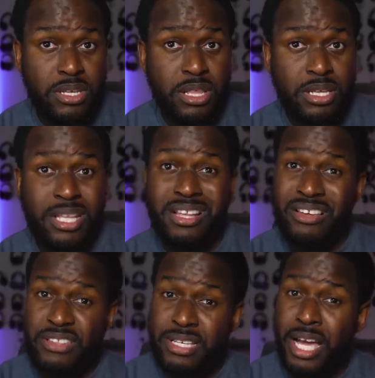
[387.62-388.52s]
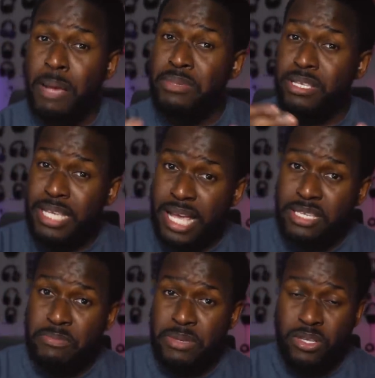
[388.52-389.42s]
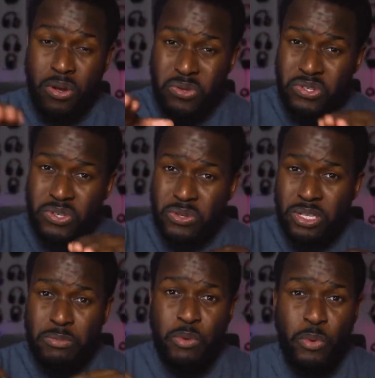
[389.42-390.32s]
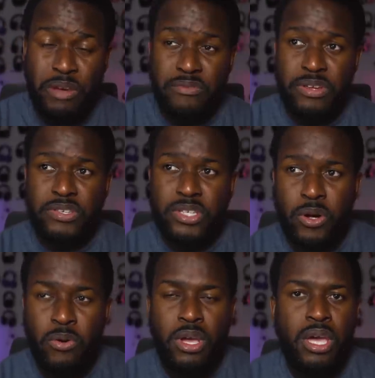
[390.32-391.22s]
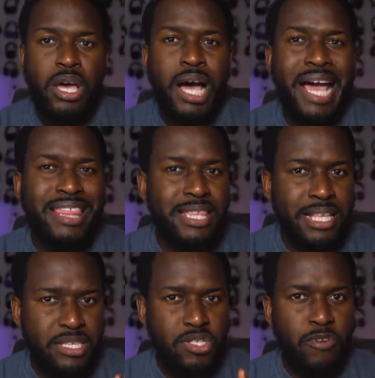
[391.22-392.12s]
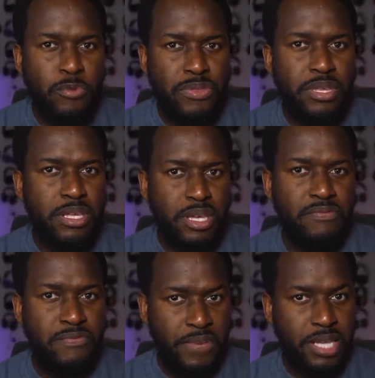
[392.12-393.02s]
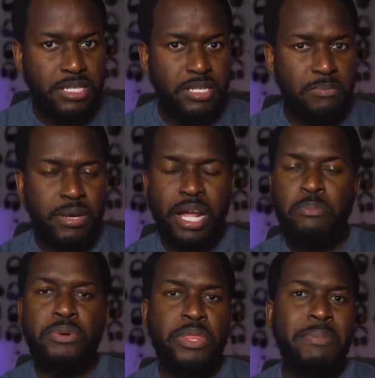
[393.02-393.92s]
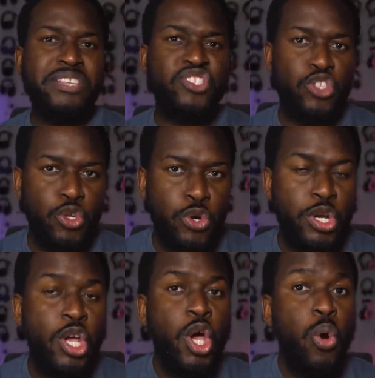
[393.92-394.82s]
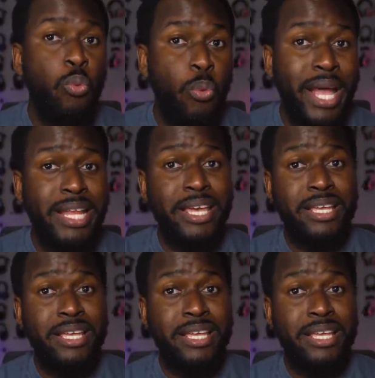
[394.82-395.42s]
solid and other times it has been also a little bit wavery. So uh, I think that's a software thing they can fix, but I put them as third when